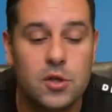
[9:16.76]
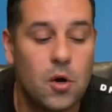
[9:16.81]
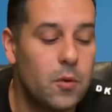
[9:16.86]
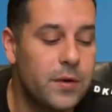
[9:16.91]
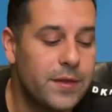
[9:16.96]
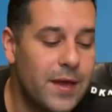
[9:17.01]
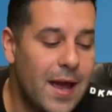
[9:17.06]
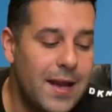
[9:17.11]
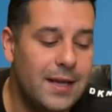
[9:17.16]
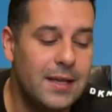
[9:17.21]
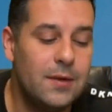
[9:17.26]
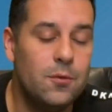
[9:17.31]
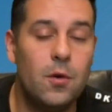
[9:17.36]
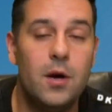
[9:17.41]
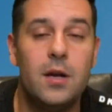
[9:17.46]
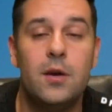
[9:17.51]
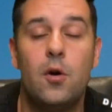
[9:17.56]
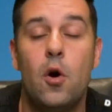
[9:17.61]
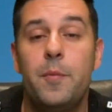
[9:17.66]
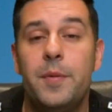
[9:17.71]
So with
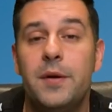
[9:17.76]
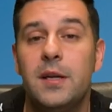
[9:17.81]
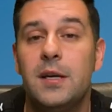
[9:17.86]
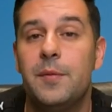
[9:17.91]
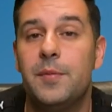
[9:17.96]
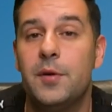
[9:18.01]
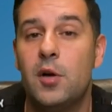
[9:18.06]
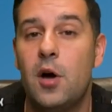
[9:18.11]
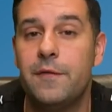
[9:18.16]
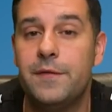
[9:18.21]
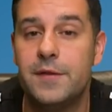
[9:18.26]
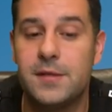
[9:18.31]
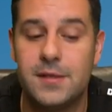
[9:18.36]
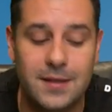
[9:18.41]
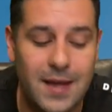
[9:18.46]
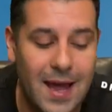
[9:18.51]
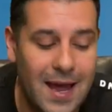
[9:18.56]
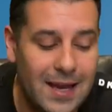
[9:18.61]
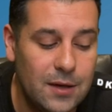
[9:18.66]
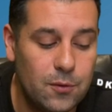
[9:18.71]
anyone opening up an office
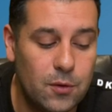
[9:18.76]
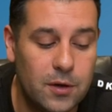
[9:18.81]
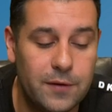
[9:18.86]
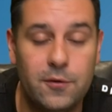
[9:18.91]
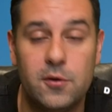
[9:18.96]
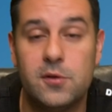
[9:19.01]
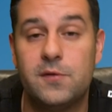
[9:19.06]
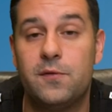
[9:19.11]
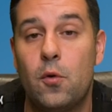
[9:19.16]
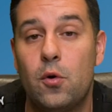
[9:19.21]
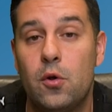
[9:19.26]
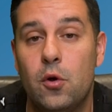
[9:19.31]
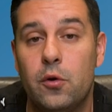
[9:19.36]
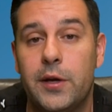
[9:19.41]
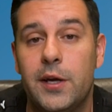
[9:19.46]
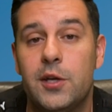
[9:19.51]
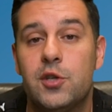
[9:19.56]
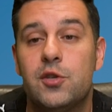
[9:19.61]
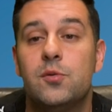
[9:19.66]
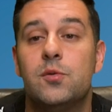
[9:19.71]
in any one of those four
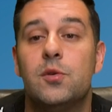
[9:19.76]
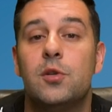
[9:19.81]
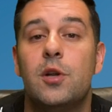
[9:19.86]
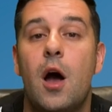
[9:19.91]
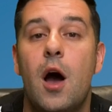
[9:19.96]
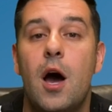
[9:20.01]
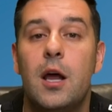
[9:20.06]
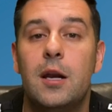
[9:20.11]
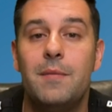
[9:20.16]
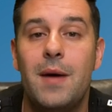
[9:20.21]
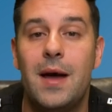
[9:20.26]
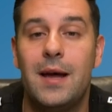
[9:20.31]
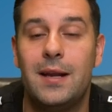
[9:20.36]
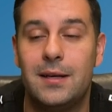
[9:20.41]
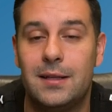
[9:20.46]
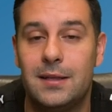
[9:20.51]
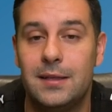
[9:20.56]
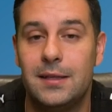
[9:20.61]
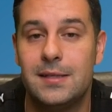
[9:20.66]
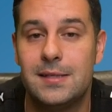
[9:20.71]
locations would would
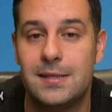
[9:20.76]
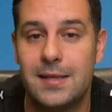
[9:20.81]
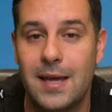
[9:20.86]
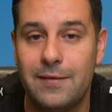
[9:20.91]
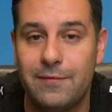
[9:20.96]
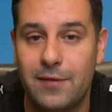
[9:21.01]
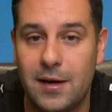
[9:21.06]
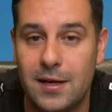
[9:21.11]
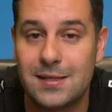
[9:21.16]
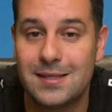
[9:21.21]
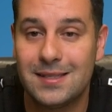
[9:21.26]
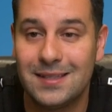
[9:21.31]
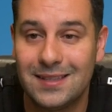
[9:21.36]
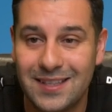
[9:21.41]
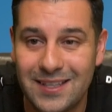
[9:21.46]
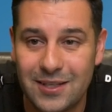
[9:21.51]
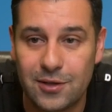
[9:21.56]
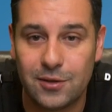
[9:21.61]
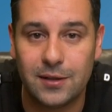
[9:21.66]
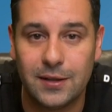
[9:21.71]
automatically save us
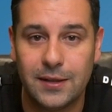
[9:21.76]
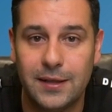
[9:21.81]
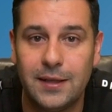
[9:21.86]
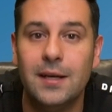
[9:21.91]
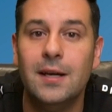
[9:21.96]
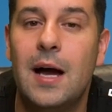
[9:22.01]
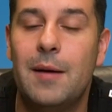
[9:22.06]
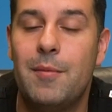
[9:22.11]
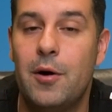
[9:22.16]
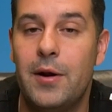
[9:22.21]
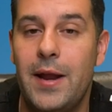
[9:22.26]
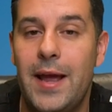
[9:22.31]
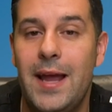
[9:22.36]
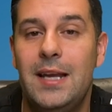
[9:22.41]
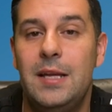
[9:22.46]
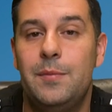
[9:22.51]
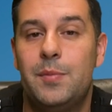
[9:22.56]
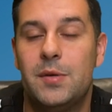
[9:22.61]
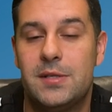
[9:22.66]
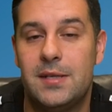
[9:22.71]
literally about
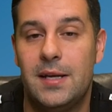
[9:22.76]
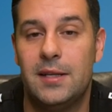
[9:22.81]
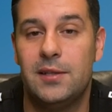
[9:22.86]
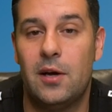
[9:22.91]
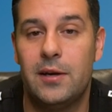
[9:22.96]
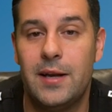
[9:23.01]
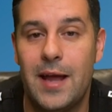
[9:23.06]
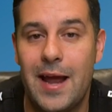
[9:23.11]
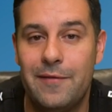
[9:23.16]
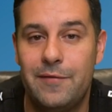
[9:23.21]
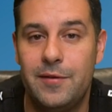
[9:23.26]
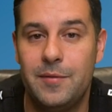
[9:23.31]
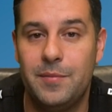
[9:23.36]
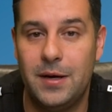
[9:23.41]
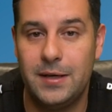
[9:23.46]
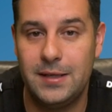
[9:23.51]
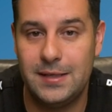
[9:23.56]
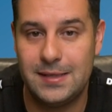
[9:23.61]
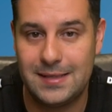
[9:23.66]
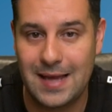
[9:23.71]
80% on
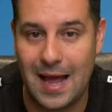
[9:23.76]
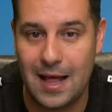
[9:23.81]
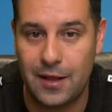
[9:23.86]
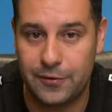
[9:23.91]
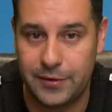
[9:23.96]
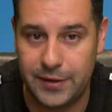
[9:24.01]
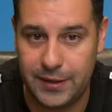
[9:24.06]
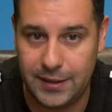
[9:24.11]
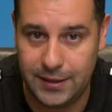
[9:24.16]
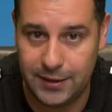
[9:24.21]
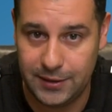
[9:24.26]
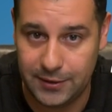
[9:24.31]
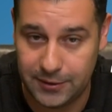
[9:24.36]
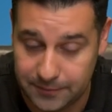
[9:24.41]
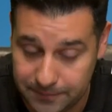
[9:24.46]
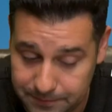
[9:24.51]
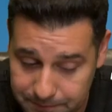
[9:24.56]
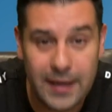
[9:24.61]
everybody's salary here